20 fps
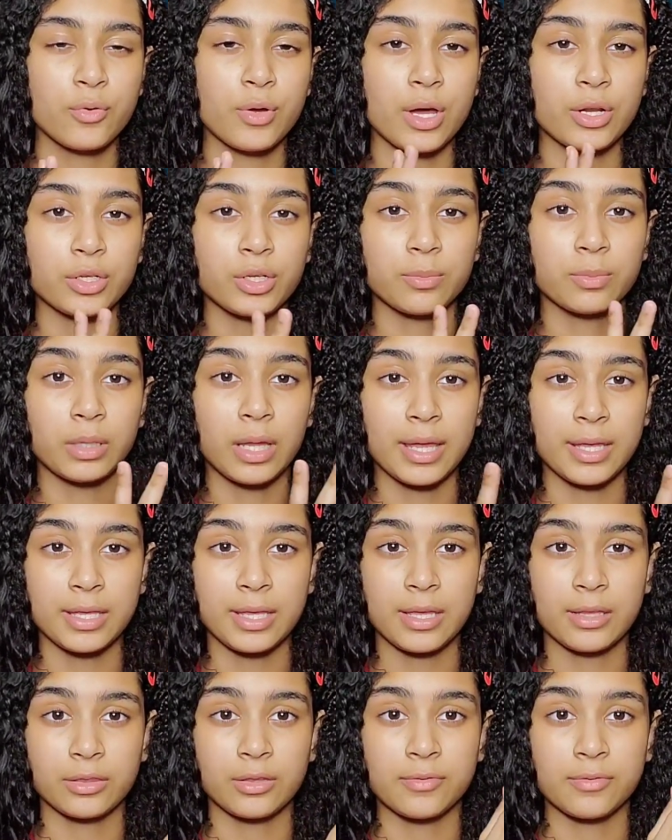end up
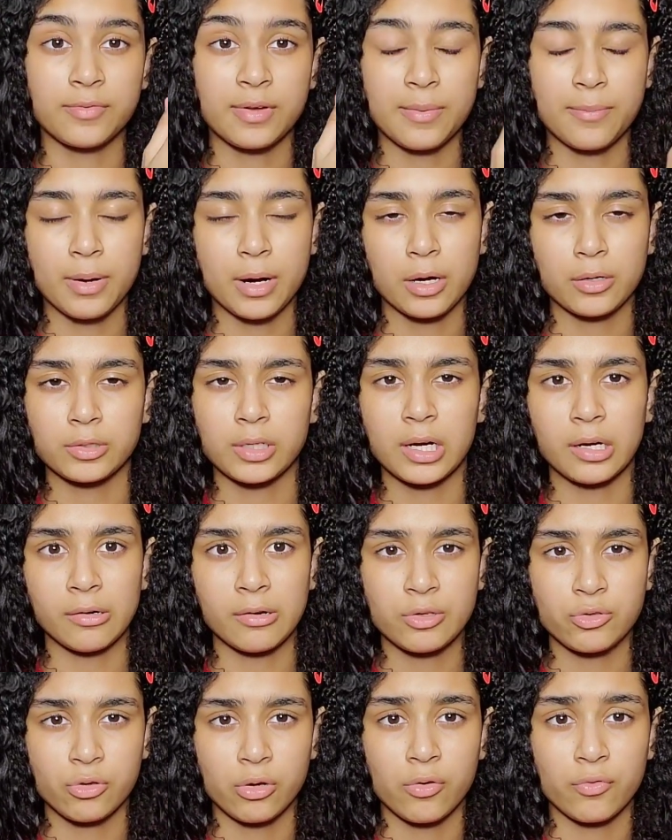liking The Vampire
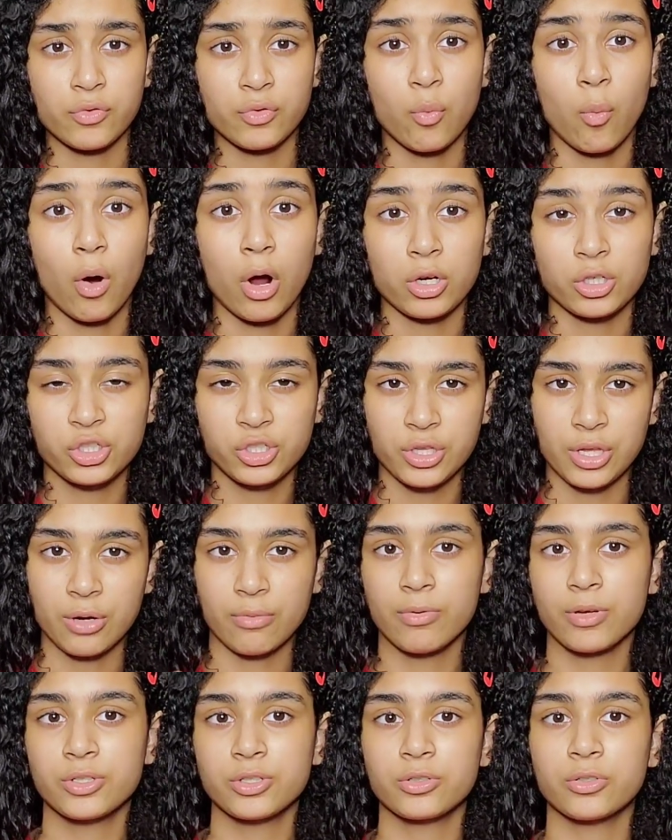Diaries, or if you watch The
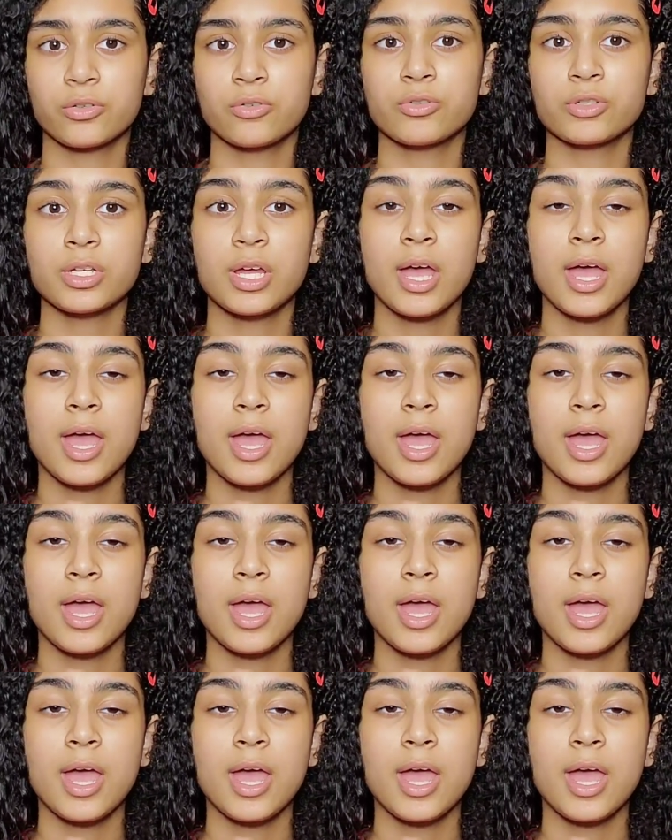Originals